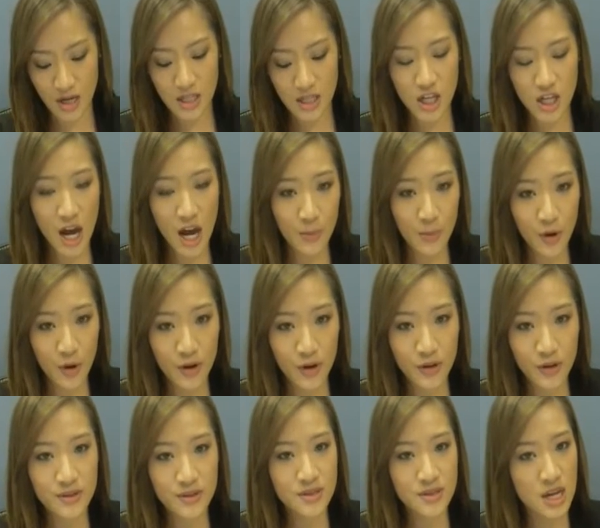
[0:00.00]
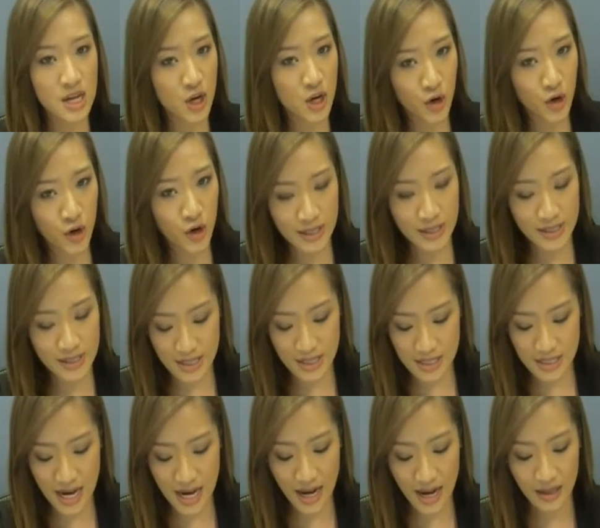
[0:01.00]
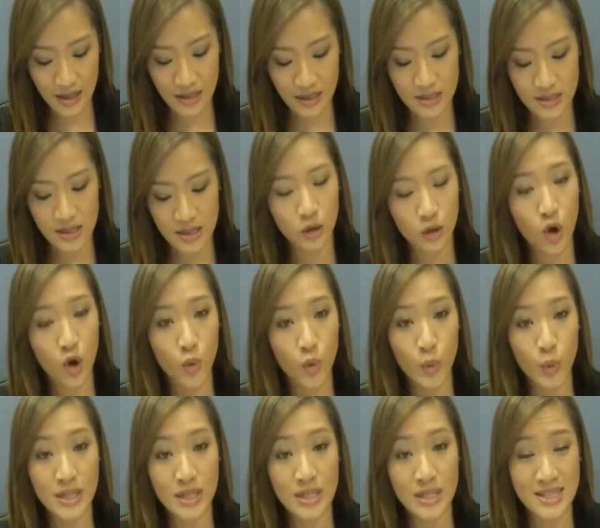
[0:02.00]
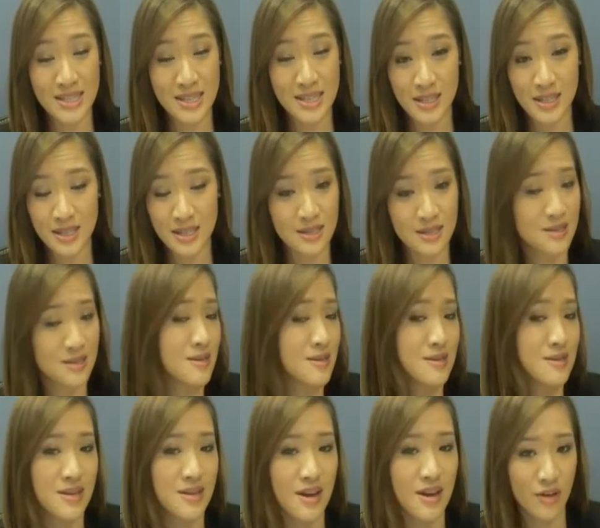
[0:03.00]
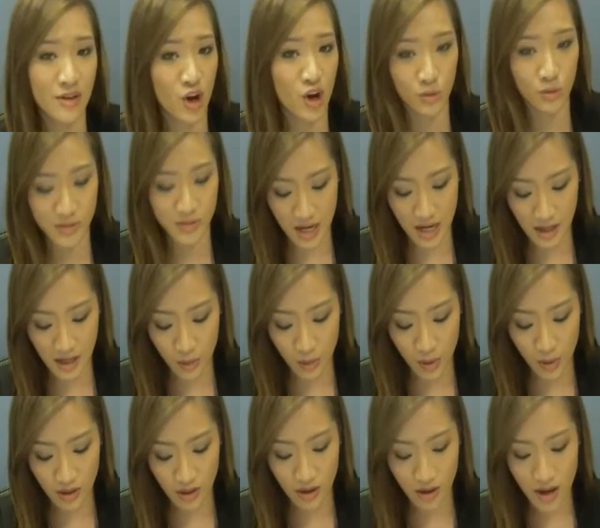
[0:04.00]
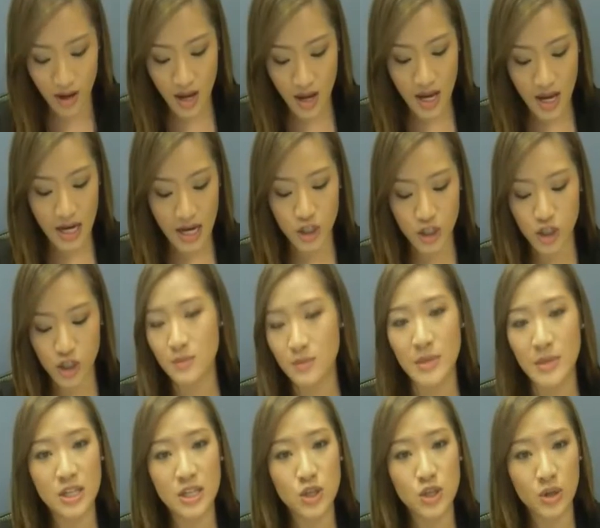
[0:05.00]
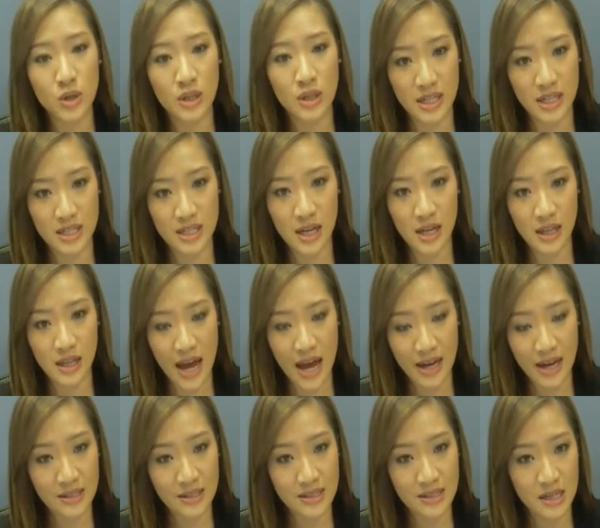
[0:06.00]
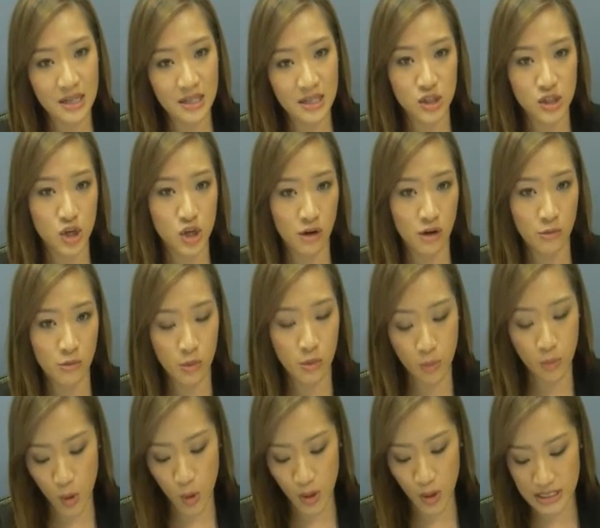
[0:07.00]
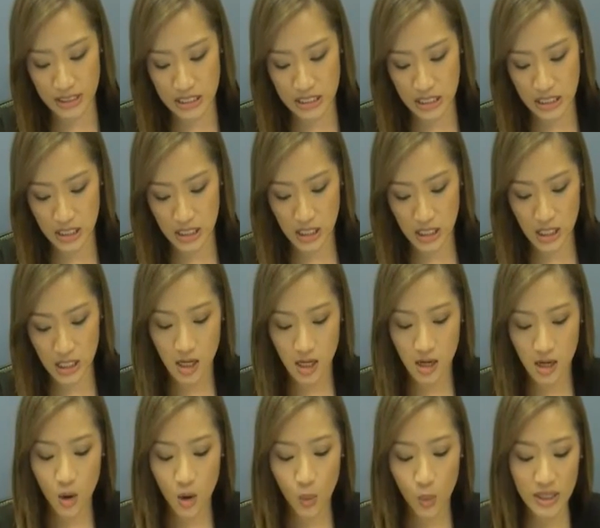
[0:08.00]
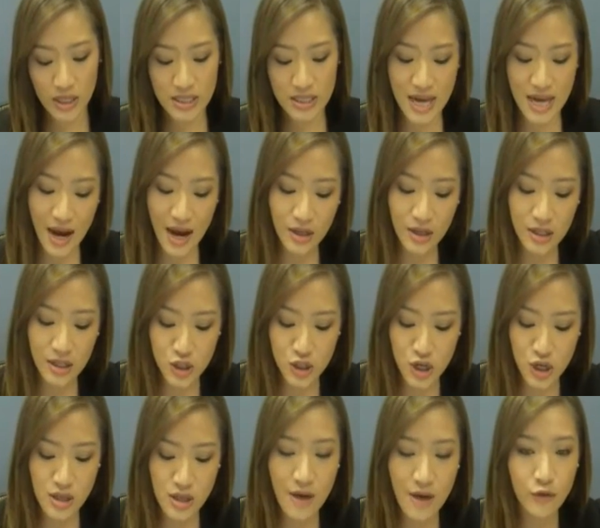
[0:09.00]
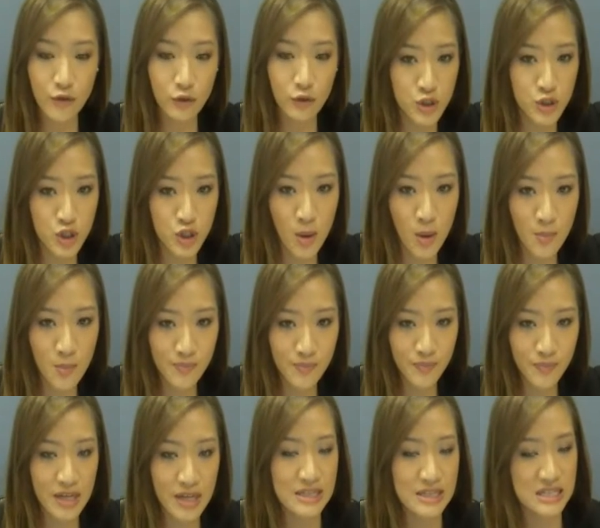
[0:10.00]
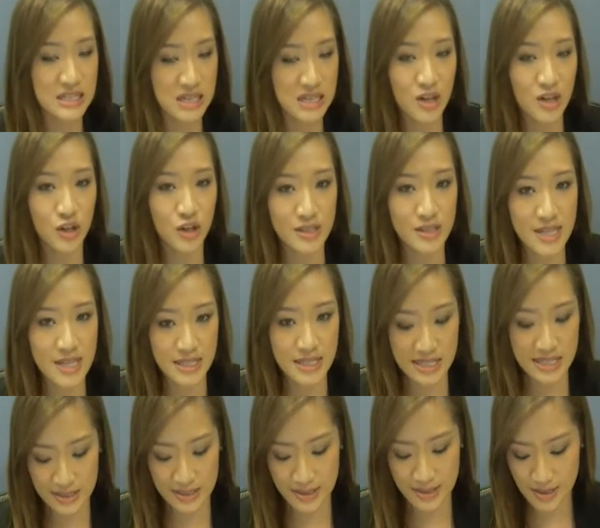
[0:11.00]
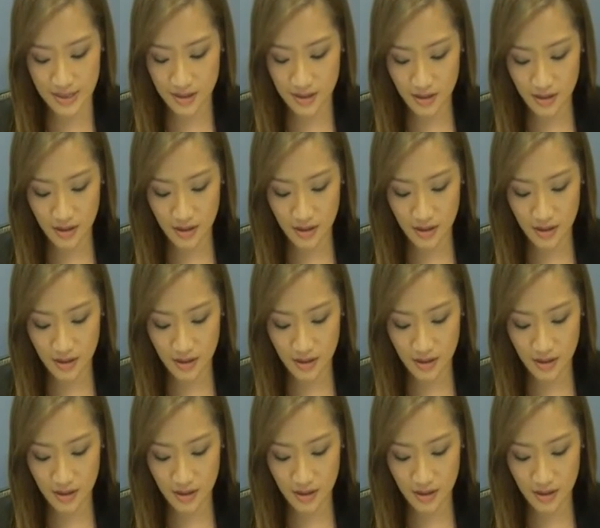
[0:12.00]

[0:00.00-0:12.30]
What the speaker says: Typos, incorrect syntax and long-winded sentences never helped anyone. It just means your letter lacks a discernible point. When in doubt, insert that full stop and start a new sentence.